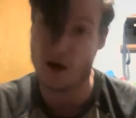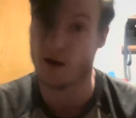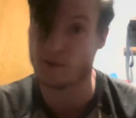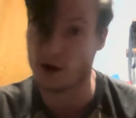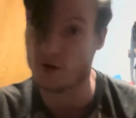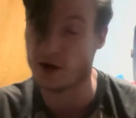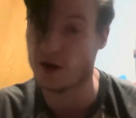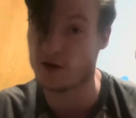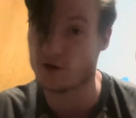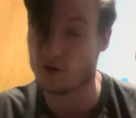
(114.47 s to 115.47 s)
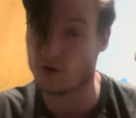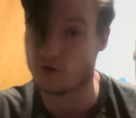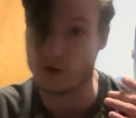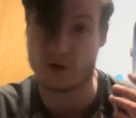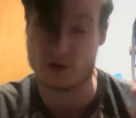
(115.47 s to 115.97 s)
Going into a
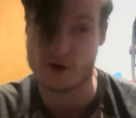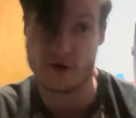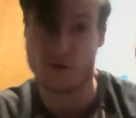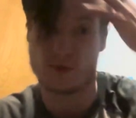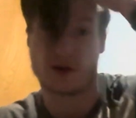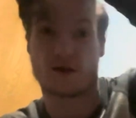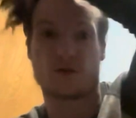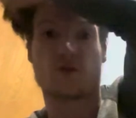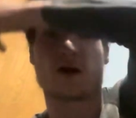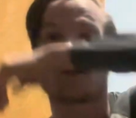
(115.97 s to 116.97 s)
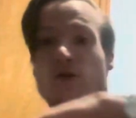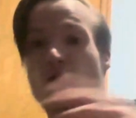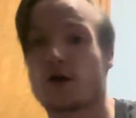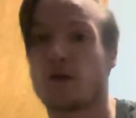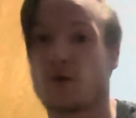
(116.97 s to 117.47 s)
review, you should be trying to
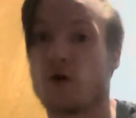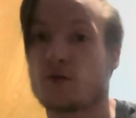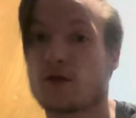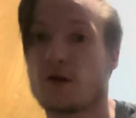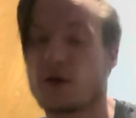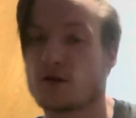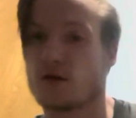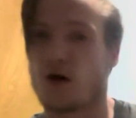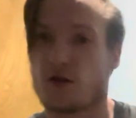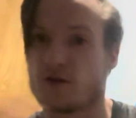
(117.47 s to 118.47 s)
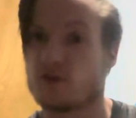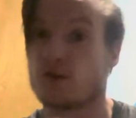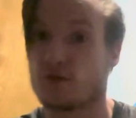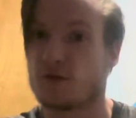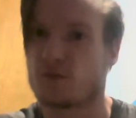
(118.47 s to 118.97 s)
look up all the knowledge,
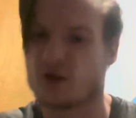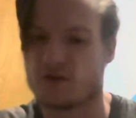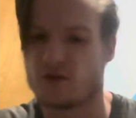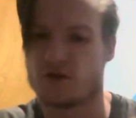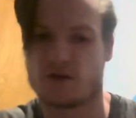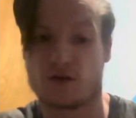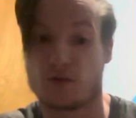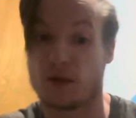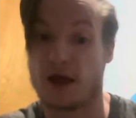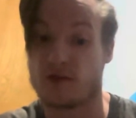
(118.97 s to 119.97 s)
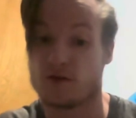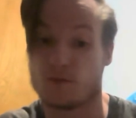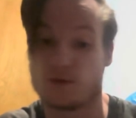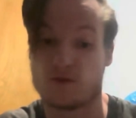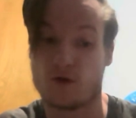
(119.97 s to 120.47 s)
do some research into a blaster
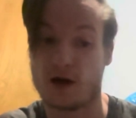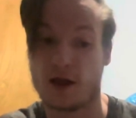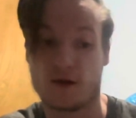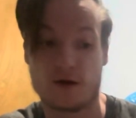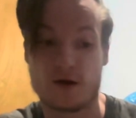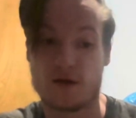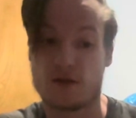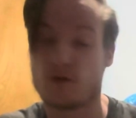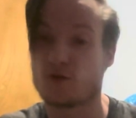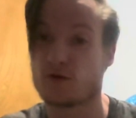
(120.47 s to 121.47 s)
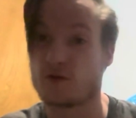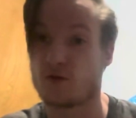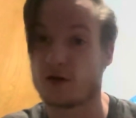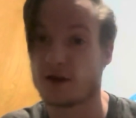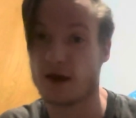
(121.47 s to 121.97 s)
beforehand. This was the
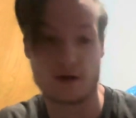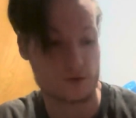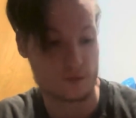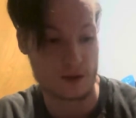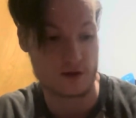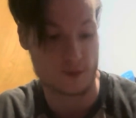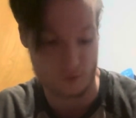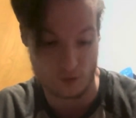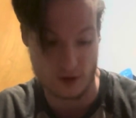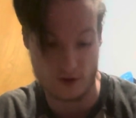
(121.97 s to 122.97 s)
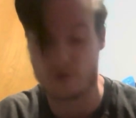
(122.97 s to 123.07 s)
one that I just picked up quickly